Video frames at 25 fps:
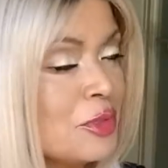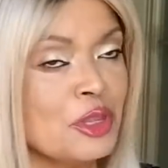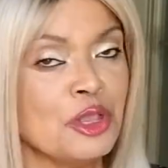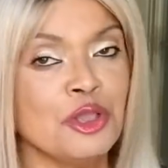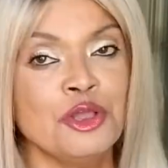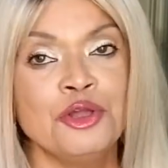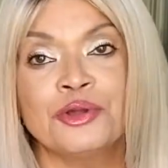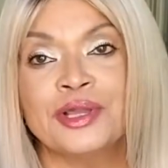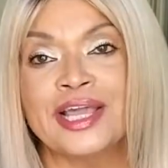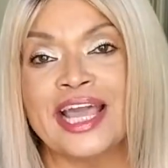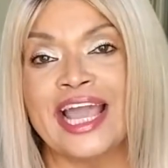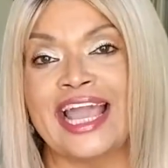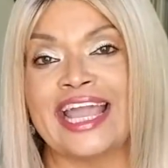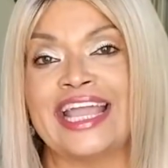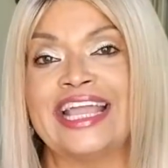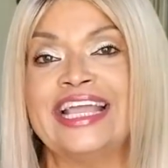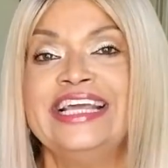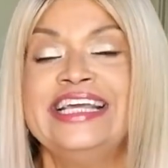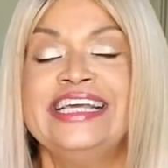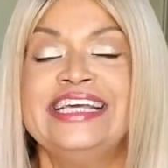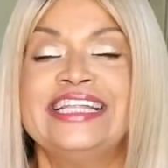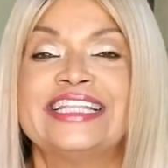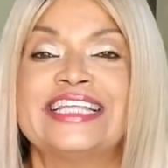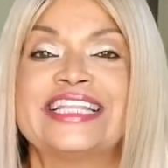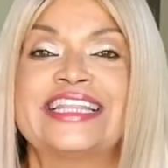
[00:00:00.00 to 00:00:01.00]
Okay,
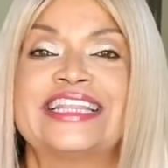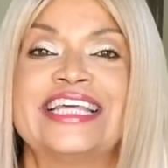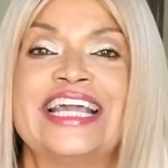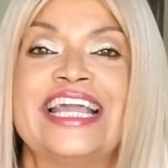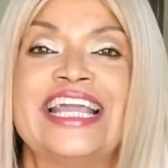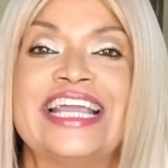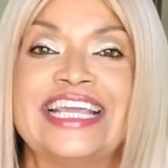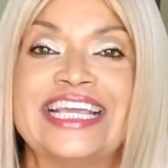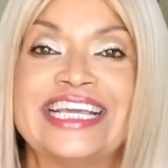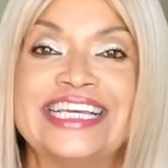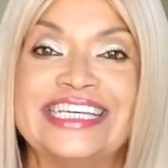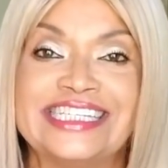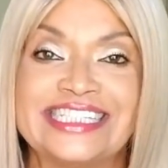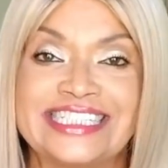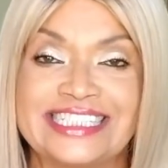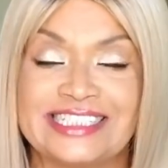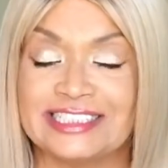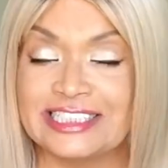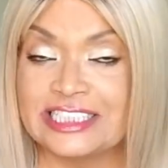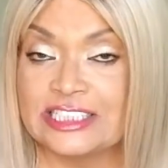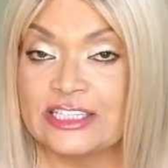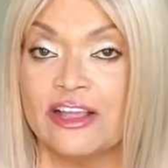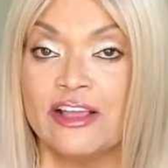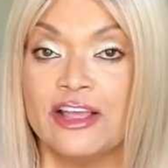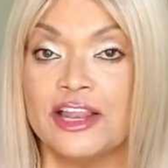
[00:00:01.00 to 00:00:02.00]
the thing is,
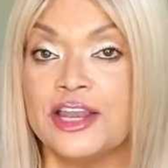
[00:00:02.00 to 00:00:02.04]
is